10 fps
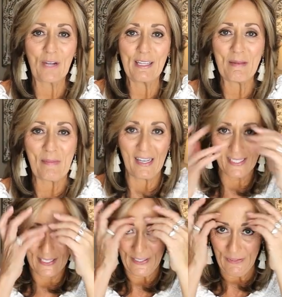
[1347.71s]
ring the
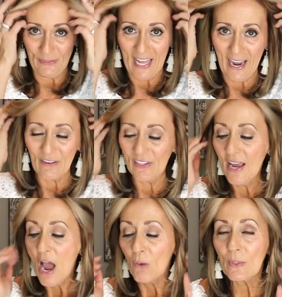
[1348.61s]
bells too loud.
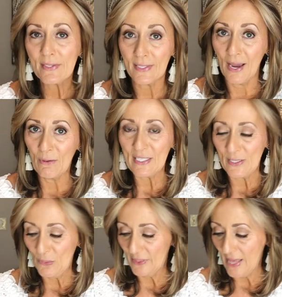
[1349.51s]
We'll see how I
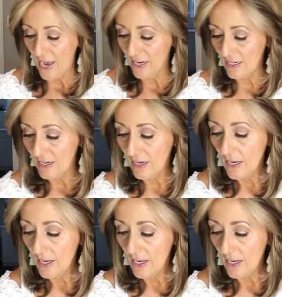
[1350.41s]
do with that.